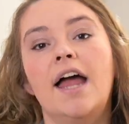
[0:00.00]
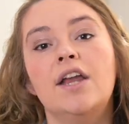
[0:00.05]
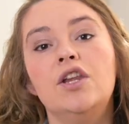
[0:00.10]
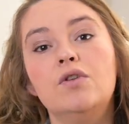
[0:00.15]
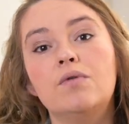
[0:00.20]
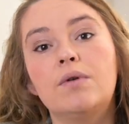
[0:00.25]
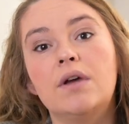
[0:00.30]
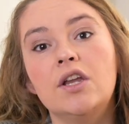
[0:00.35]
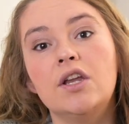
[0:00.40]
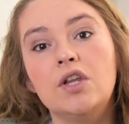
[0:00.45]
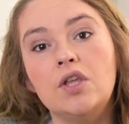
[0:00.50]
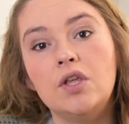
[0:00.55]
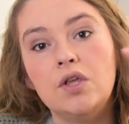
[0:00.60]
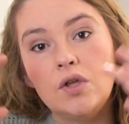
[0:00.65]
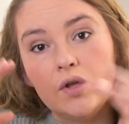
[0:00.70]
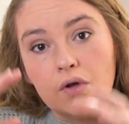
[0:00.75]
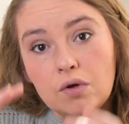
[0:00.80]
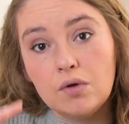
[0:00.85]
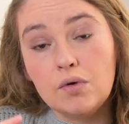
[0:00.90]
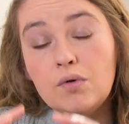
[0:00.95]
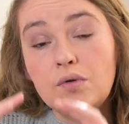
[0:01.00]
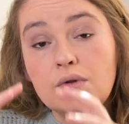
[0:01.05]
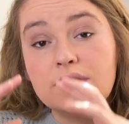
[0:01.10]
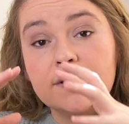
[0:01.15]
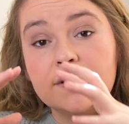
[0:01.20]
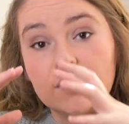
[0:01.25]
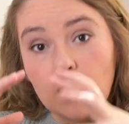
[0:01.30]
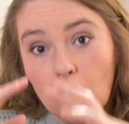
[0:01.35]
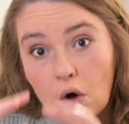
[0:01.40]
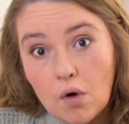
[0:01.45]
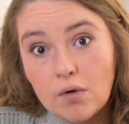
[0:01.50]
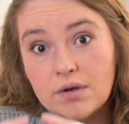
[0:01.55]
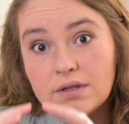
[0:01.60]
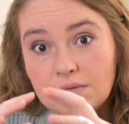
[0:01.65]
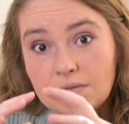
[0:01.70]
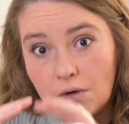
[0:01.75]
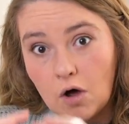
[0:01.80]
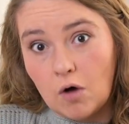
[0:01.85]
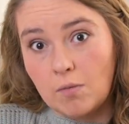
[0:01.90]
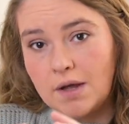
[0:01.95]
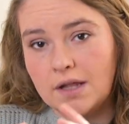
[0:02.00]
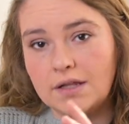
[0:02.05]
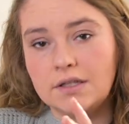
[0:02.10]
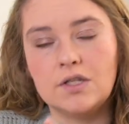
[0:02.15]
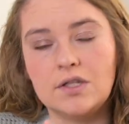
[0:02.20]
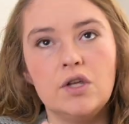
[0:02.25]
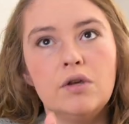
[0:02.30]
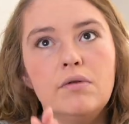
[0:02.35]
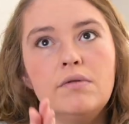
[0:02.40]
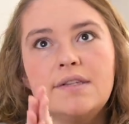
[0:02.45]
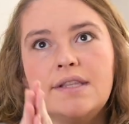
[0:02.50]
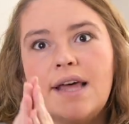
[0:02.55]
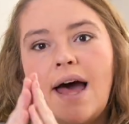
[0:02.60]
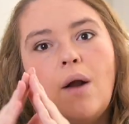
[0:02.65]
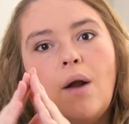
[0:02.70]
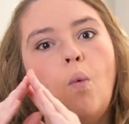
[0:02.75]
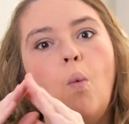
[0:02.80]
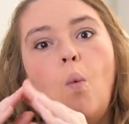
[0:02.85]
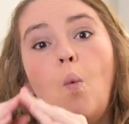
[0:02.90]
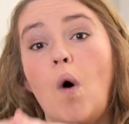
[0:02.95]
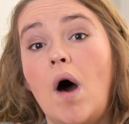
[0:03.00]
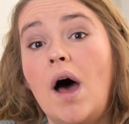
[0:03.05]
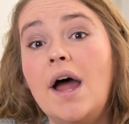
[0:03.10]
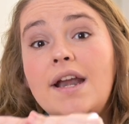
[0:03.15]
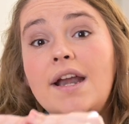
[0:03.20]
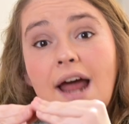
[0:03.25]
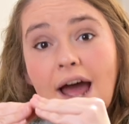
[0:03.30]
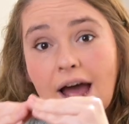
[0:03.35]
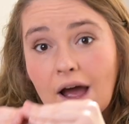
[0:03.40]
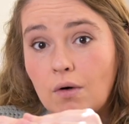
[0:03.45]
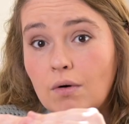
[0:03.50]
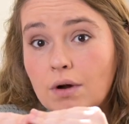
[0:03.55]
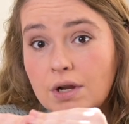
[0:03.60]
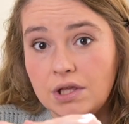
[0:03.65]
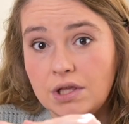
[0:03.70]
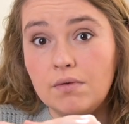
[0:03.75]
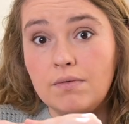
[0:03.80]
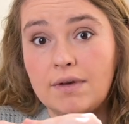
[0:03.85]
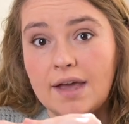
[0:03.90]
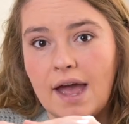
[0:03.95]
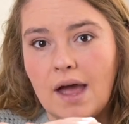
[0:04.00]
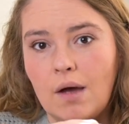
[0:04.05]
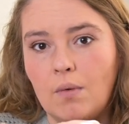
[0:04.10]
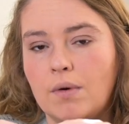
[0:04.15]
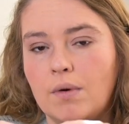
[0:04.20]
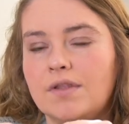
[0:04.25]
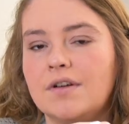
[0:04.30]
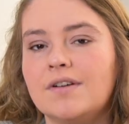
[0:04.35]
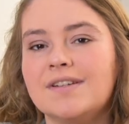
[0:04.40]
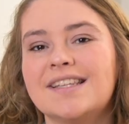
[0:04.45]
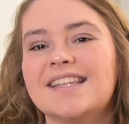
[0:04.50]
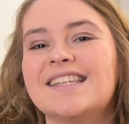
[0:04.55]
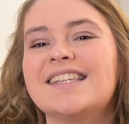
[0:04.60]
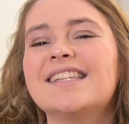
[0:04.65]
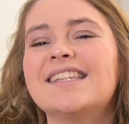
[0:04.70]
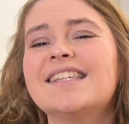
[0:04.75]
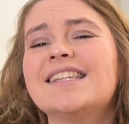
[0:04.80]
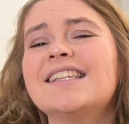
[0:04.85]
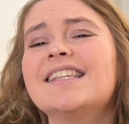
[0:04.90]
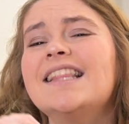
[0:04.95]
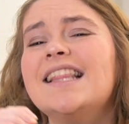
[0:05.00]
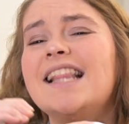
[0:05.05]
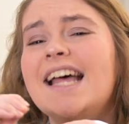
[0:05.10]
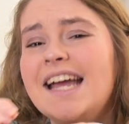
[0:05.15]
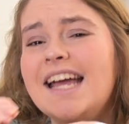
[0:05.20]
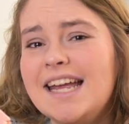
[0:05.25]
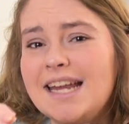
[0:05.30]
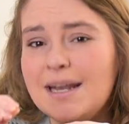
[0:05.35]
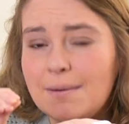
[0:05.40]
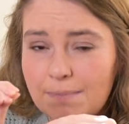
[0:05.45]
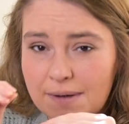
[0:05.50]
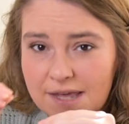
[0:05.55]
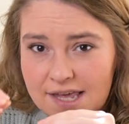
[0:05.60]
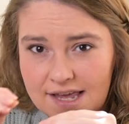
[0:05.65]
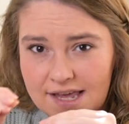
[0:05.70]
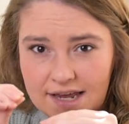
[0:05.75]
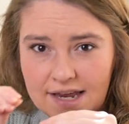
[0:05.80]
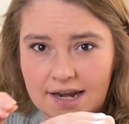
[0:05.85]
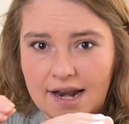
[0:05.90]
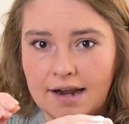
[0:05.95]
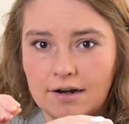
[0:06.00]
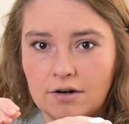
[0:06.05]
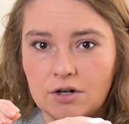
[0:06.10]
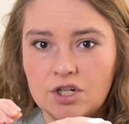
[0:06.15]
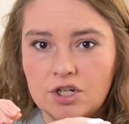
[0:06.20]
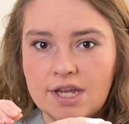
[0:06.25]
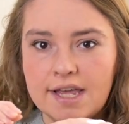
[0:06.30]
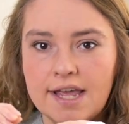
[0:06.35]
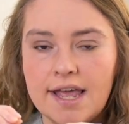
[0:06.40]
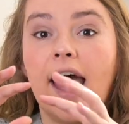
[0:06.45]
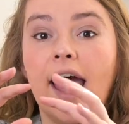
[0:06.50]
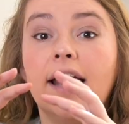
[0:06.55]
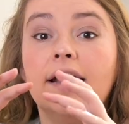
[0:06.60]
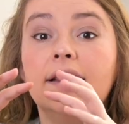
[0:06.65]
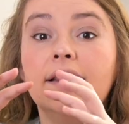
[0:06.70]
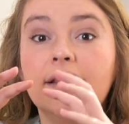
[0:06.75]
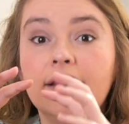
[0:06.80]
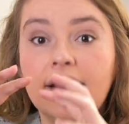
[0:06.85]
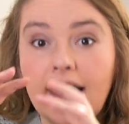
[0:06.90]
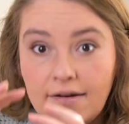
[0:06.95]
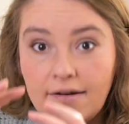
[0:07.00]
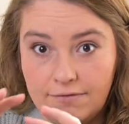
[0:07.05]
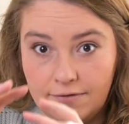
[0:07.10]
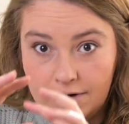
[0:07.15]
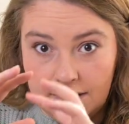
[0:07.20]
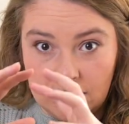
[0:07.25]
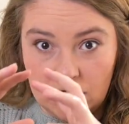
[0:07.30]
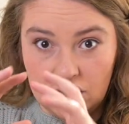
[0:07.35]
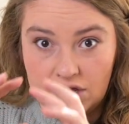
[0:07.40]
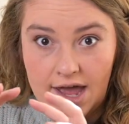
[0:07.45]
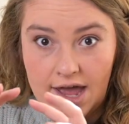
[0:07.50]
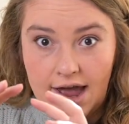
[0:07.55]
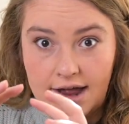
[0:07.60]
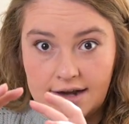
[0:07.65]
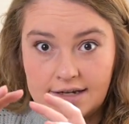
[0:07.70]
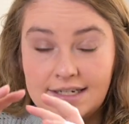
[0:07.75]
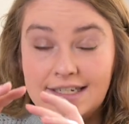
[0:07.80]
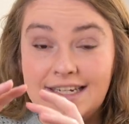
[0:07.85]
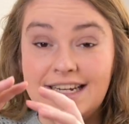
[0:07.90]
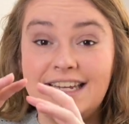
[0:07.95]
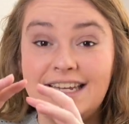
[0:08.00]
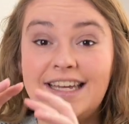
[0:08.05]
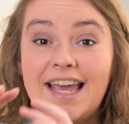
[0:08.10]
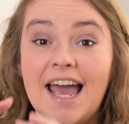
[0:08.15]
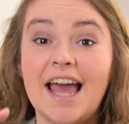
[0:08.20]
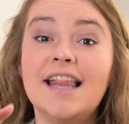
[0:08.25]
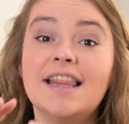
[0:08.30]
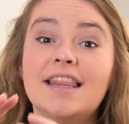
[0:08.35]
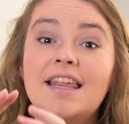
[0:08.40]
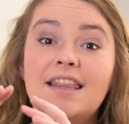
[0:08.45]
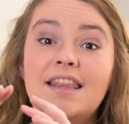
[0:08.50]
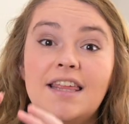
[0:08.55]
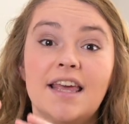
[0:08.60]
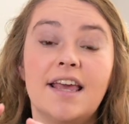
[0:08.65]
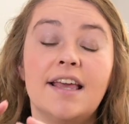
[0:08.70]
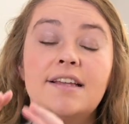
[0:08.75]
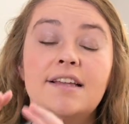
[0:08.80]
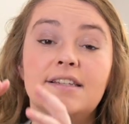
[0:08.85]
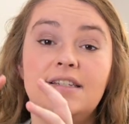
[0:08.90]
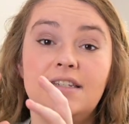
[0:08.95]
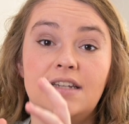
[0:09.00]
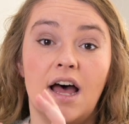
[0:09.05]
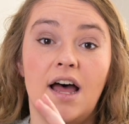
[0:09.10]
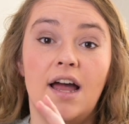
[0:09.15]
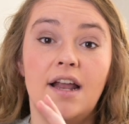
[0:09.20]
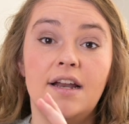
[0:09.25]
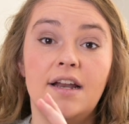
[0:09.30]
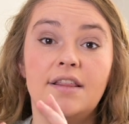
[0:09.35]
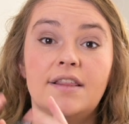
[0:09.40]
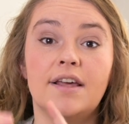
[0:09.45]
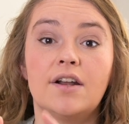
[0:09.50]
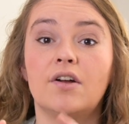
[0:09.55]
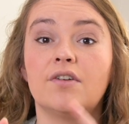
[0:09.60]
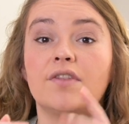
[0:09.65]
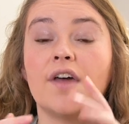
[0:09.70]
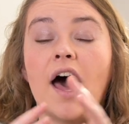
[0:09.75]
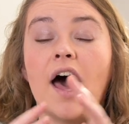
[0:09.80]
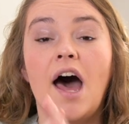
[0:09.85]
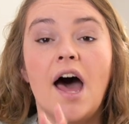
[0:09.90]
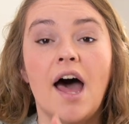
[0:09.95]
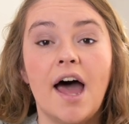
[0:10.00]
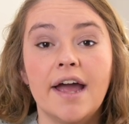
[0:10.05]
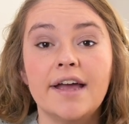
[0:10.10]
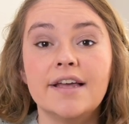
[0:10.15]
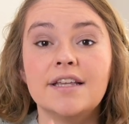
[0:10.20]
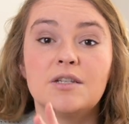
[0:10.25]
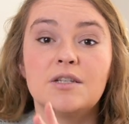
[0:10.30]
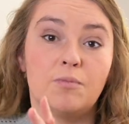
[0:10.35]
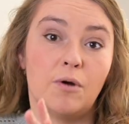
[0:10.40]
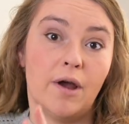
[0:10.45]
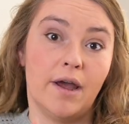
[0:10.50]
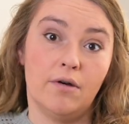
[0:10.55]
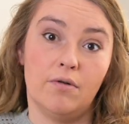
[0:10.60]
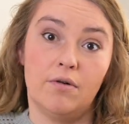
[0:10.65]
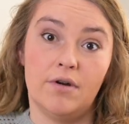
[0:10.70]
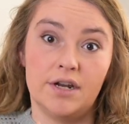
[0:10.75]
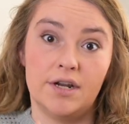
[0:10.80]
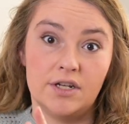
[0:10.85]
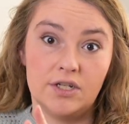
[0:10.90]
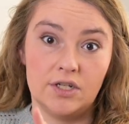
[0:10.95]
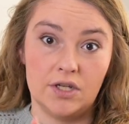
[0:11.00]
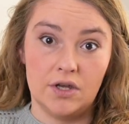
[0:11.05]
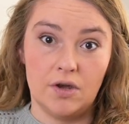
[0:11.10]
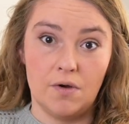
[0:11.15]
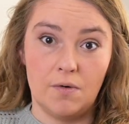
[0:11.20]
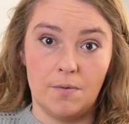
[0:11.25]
And you can use those moments, use that 1 hour you get where there's a slight peak in energy, and leverage that to get the things done that are the highest priority to you.